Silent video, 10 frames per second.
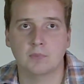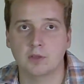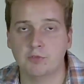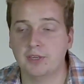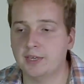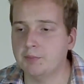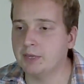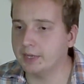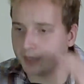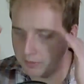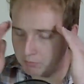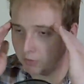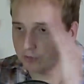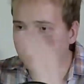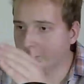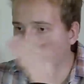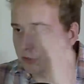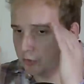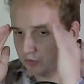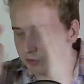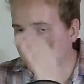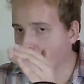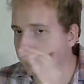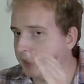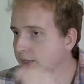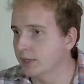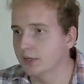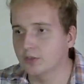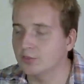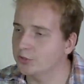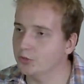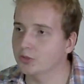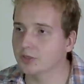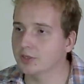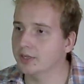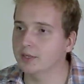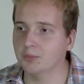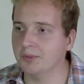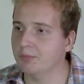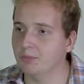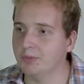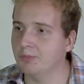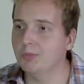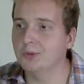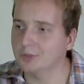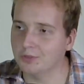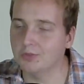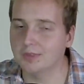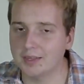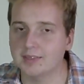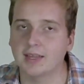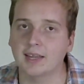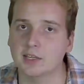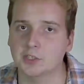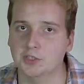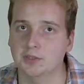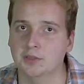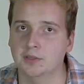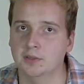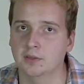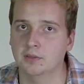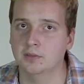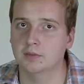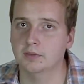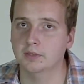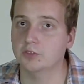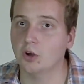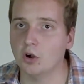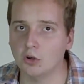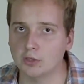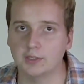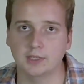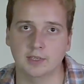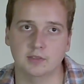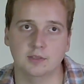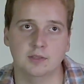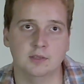If we keep getting impulses to do a certain thing, sooner or later we will take that action. It's all connected.